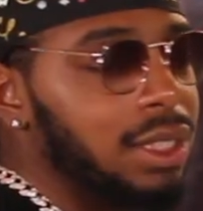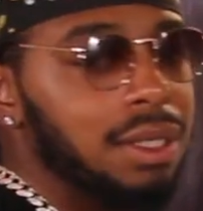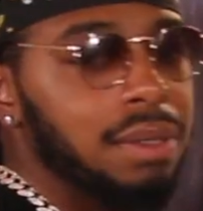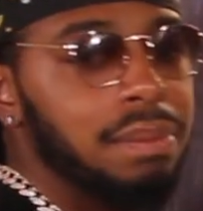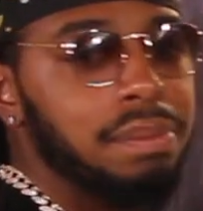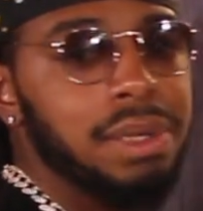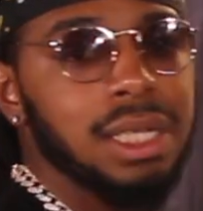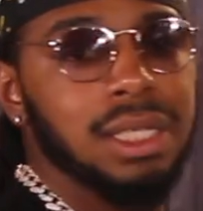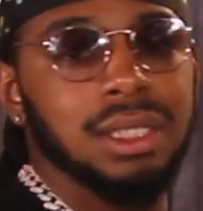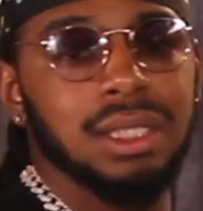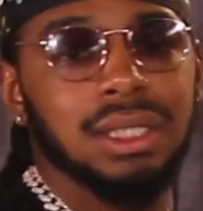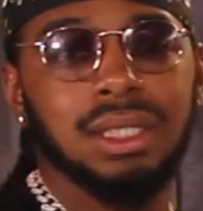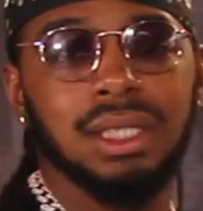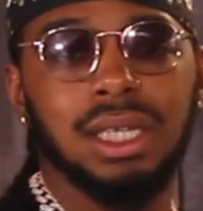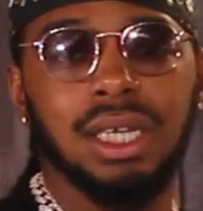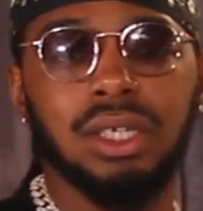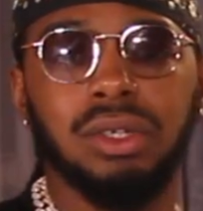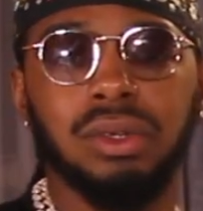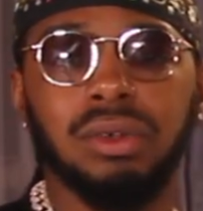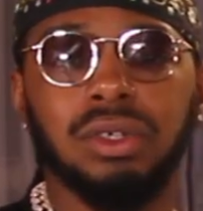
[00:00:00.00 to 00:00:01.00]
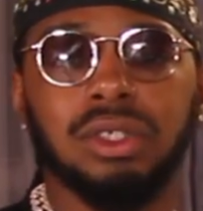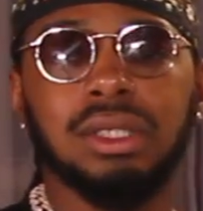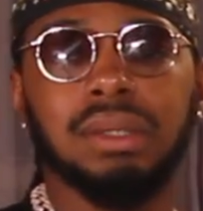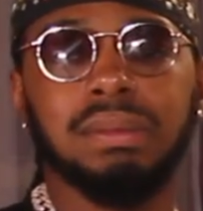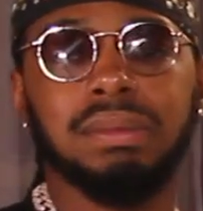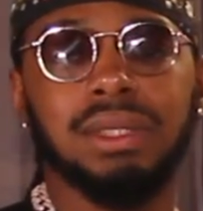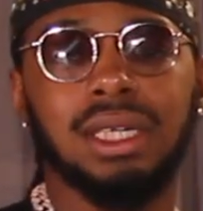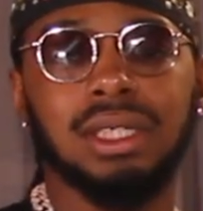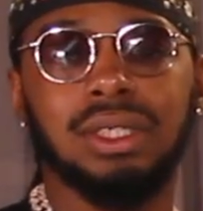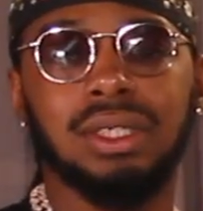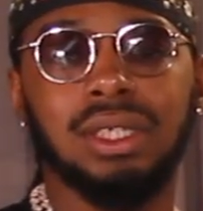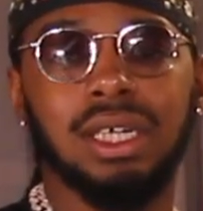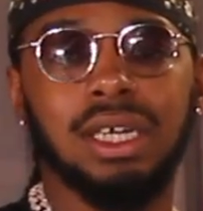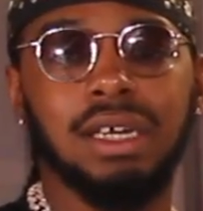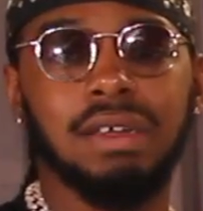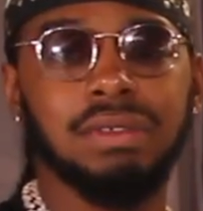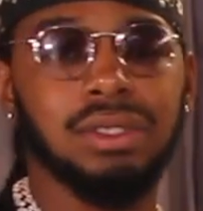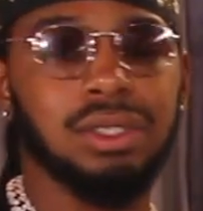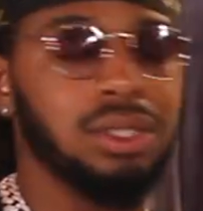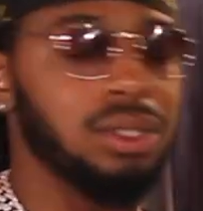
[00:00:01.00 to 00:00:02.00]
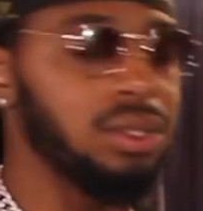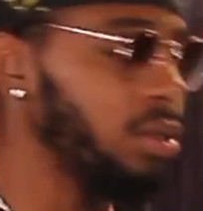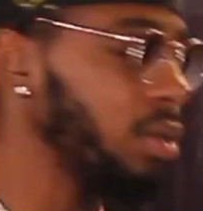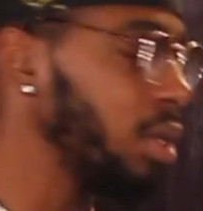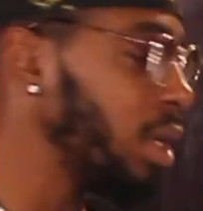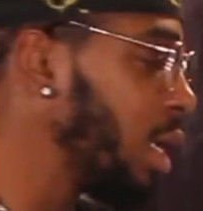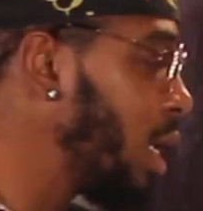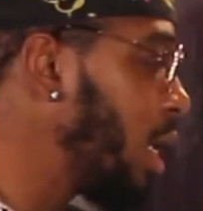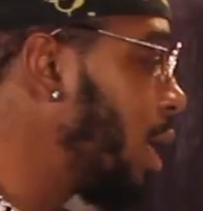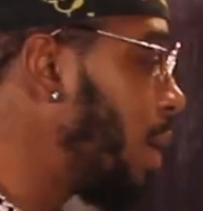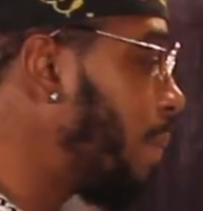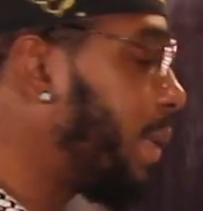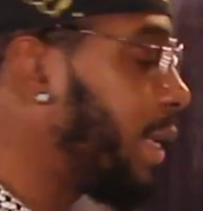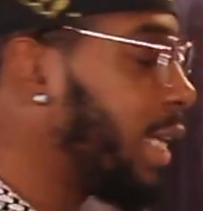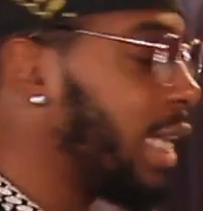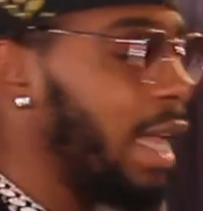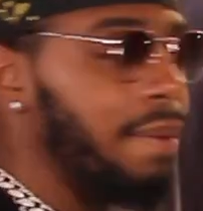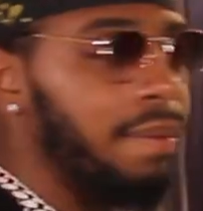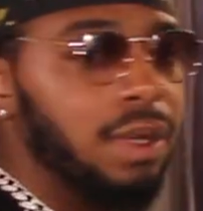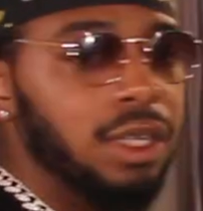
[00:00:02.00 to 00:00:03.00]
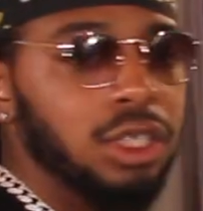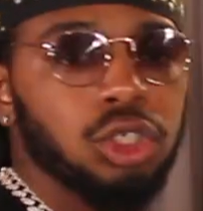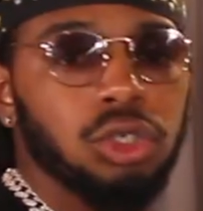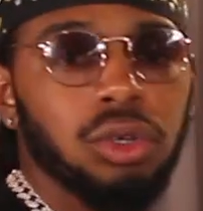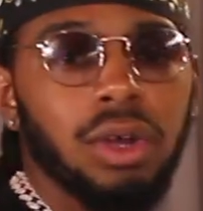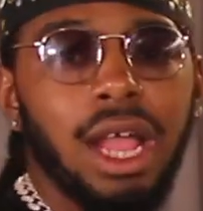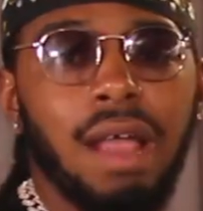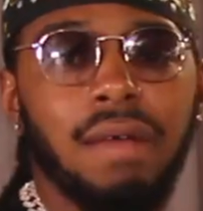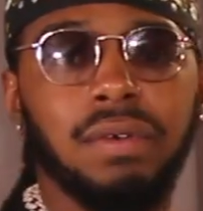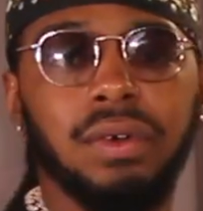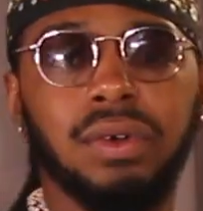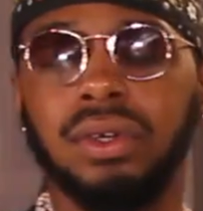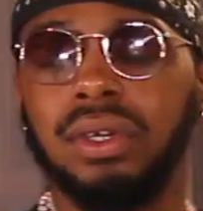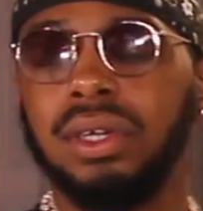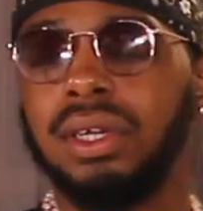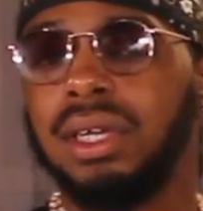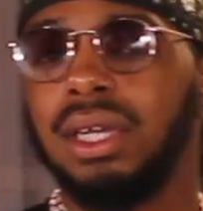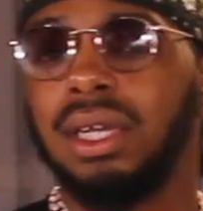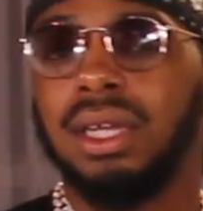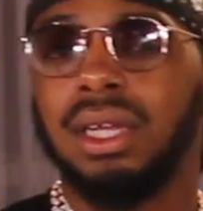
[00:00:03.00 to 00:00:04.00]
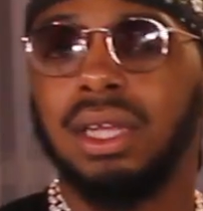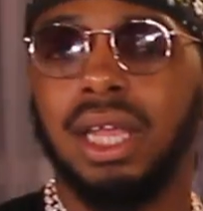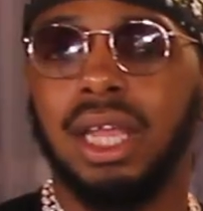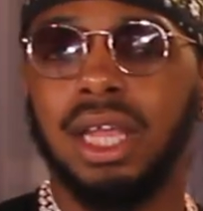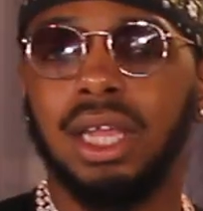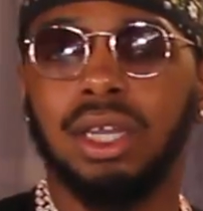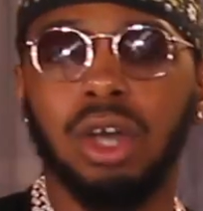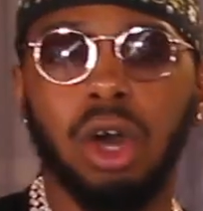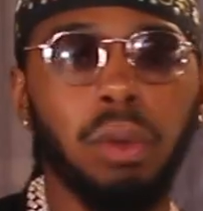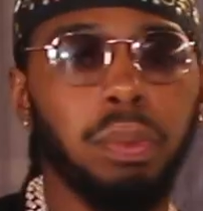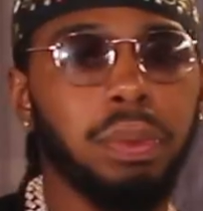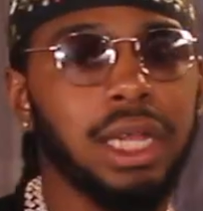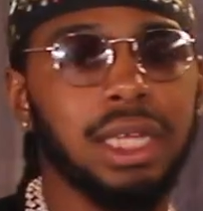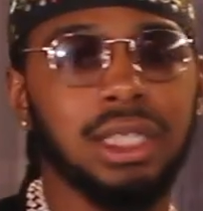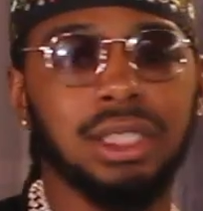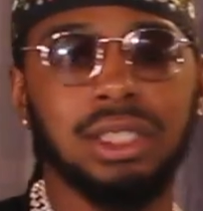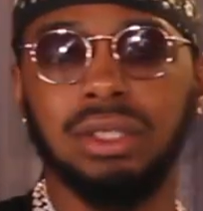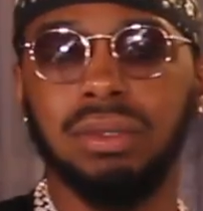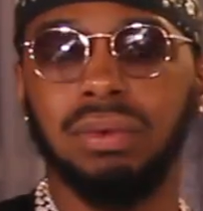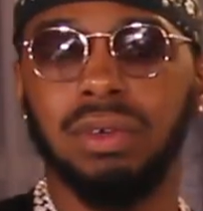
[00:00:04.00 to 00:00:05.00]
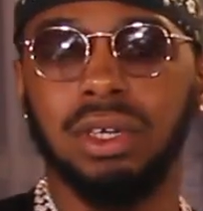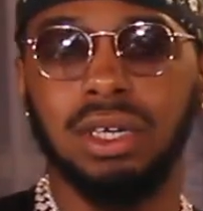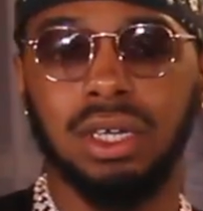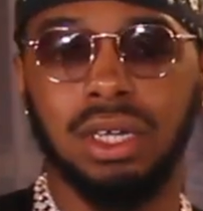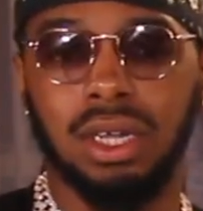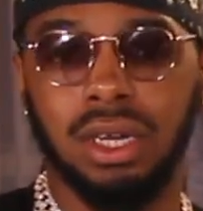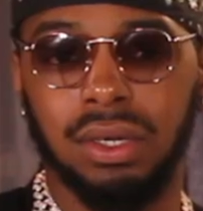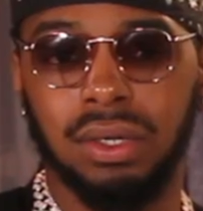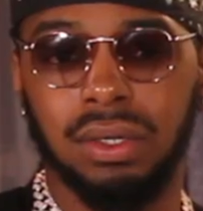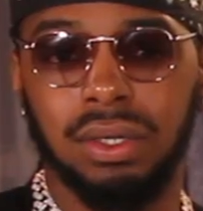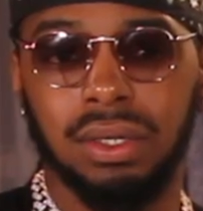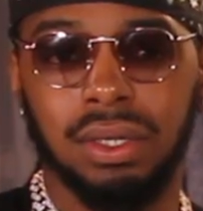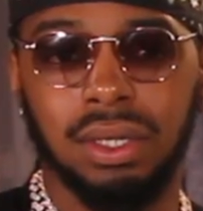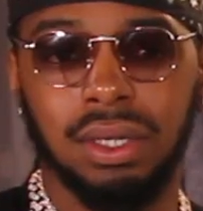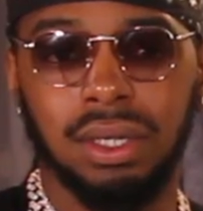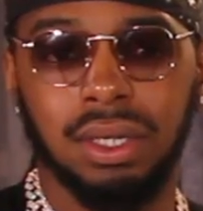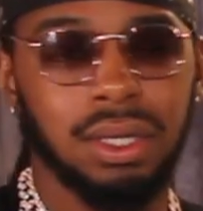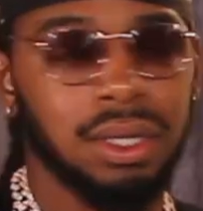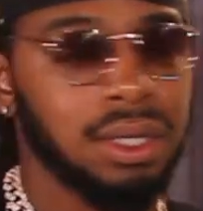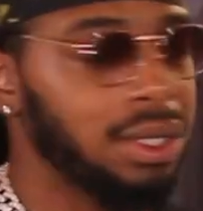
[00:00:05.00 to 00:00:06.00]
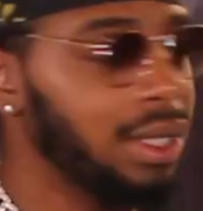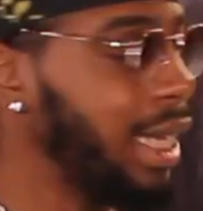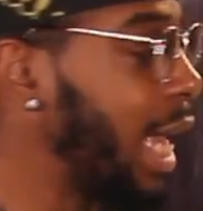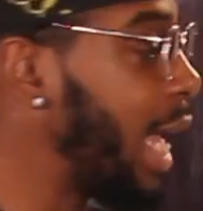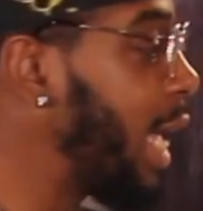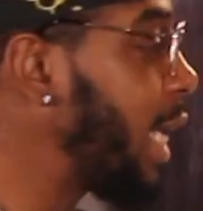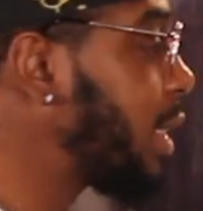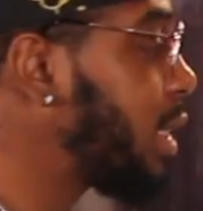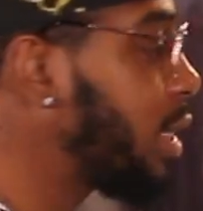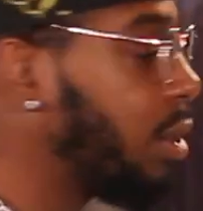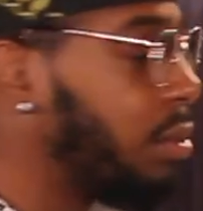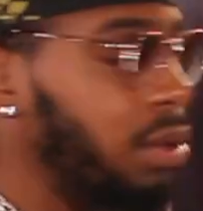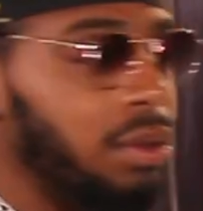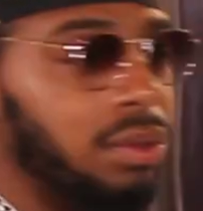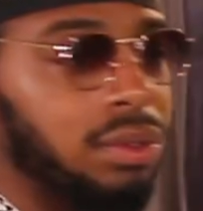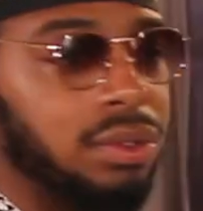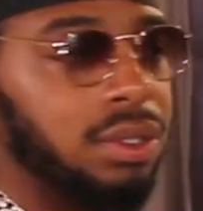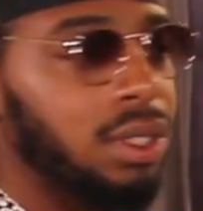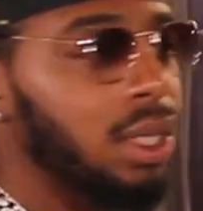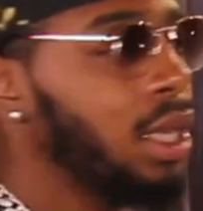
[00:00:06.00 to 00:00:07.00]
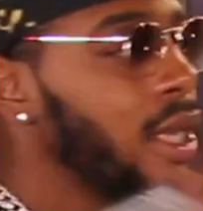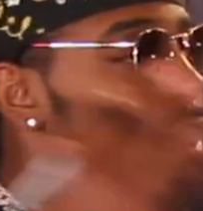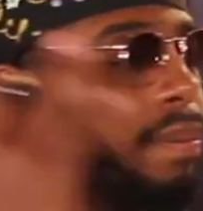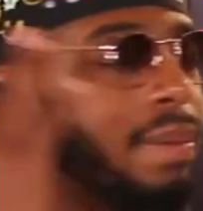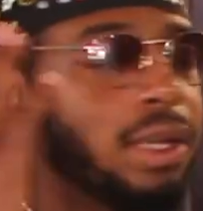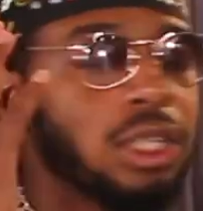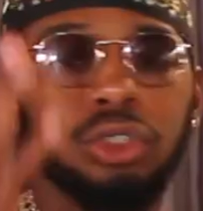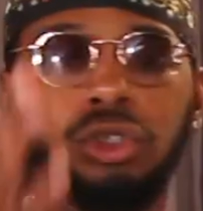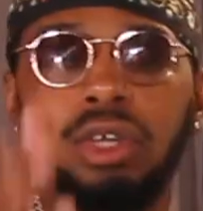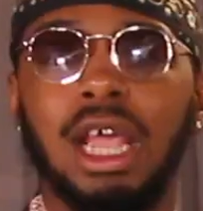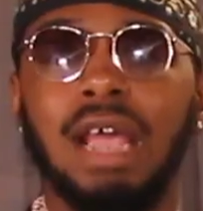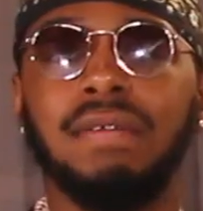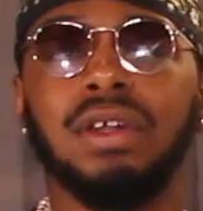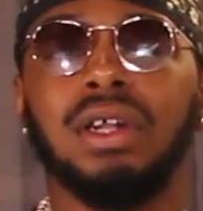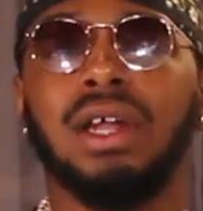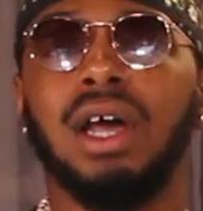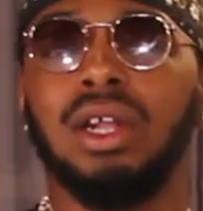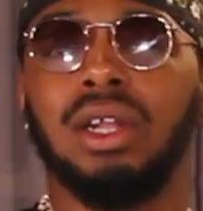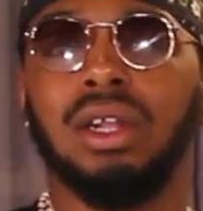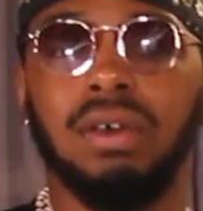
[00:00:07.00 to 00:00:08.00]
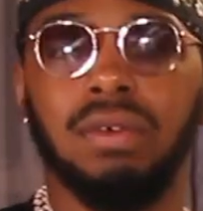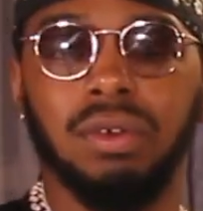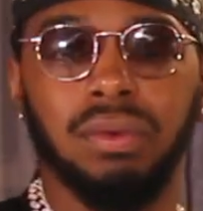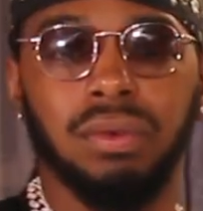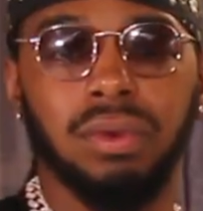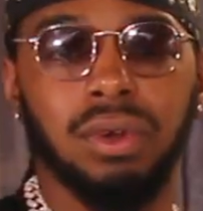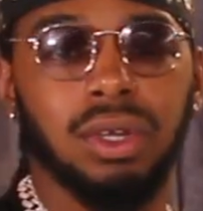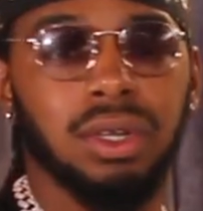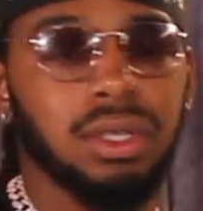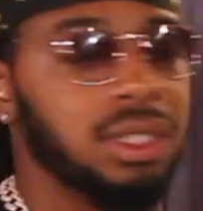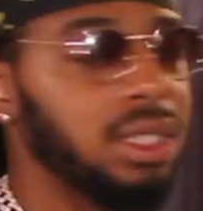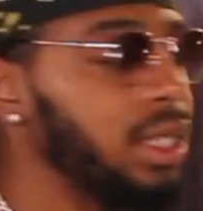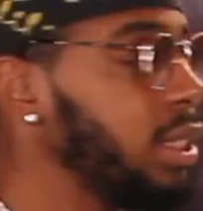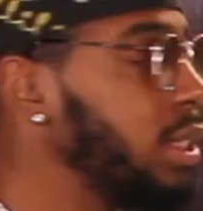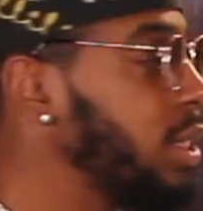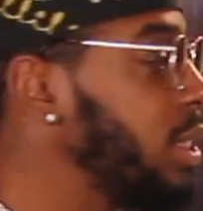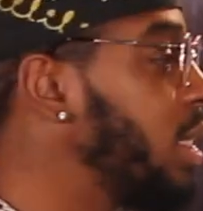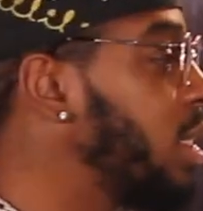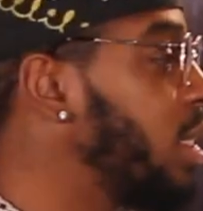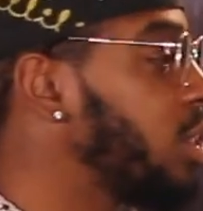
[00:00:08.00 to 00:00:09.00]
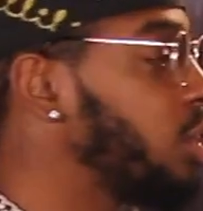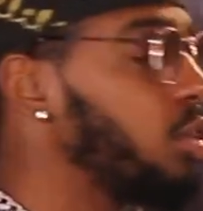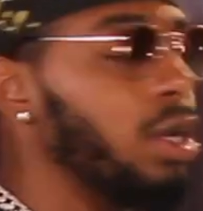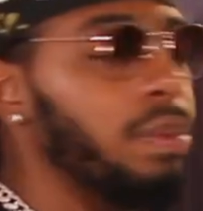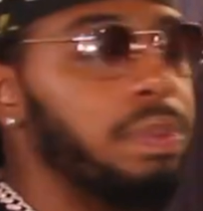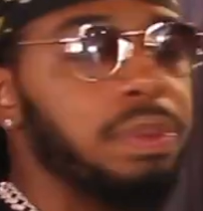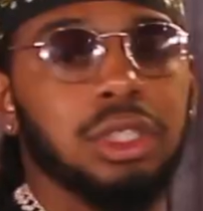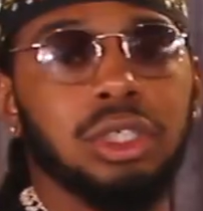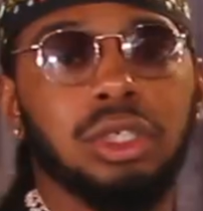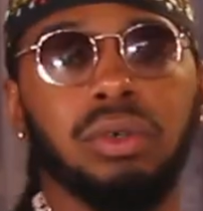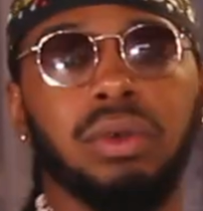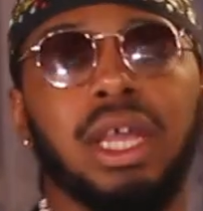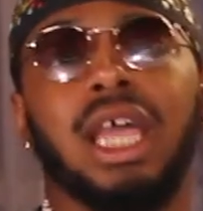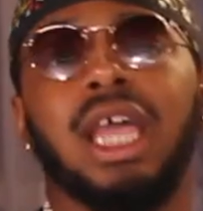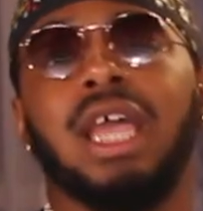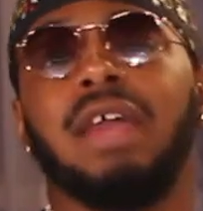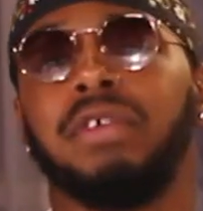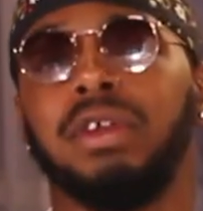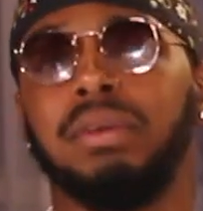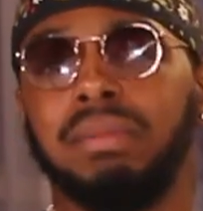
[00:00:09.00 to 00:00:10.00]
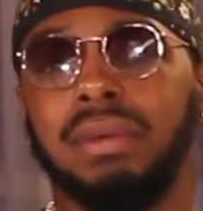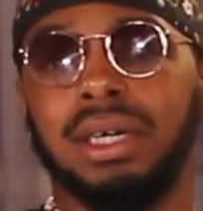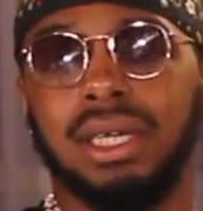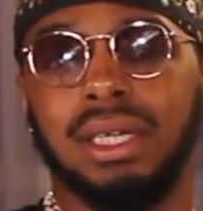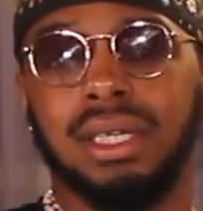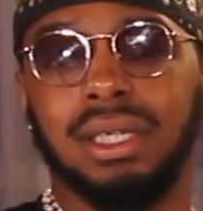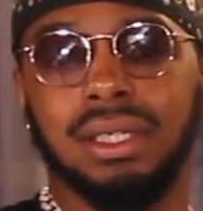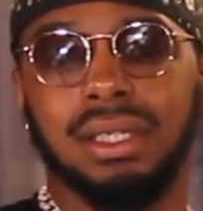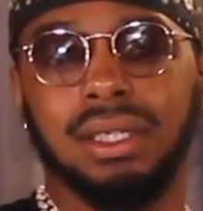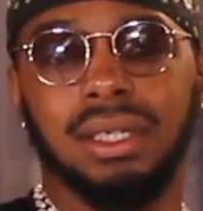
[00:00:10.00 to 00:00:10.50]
in a business and doing something that you love to do, being able to travel and go places you want to go. Last year, we've been traveling all over the world, did a trip or two every month,